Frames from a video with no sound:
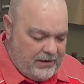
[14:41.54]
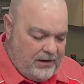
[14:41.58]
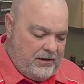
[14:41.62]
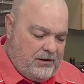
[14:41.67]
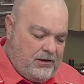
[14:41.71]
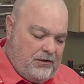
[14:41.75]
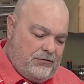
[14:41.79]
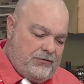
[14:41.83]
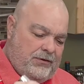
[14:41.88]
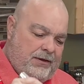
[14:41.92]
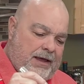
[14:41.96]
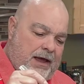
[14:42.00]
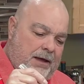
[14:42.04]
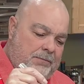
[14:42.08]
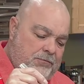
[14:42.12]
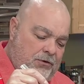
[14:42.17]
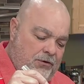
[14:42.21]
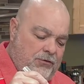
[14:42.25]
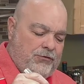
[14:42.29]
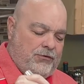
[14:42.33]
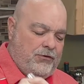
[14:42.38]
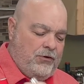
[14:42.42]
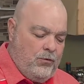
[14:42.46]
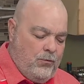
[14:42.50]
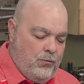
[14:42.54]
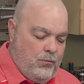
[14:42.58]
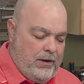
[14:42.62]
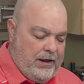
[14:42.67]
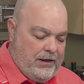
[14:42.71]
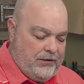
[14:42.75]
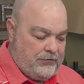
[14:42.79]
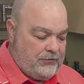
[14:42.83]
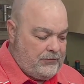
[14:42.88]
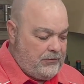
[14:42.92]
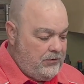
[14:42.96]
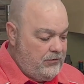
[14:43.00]
And you can see I'm using a
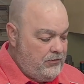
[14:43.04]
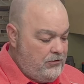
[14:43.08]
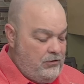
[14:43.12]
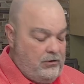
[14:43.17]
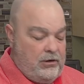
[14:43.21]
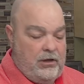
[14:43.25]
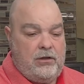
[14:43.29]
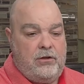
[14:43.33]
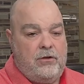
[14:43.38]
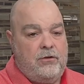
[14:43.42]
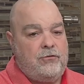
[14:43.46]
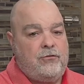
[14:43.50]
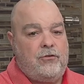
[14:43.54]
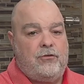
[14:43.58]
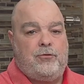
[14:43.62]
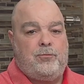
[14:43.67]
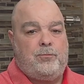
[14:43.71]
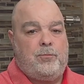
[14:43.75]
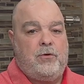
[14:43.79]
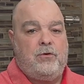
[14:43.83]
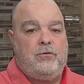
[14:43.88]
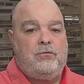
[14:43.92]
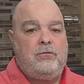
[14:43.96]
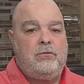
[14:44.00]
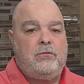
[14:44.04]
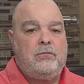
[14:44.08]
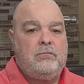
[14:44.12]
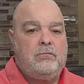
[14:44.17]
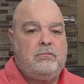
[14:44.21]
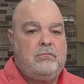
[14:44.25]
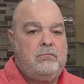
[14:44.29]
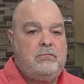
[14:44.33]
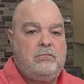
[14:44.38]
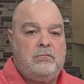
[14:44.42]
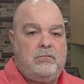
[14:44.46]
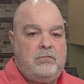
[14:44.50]
whisk. You can use a spoon.
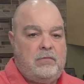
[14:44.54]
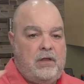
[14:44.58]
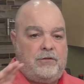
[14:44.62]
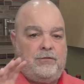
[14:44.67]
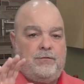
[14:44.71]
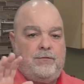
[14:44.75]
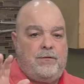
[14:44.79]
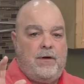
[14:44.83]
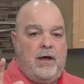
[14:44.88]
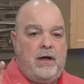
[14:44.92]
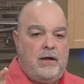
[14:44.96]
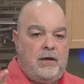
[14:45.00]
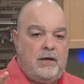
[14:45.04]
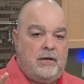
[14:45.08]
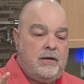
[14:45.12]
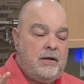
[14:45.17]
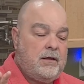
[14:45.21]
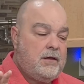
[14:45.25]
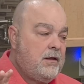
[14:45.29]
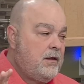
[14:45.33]
That's fine.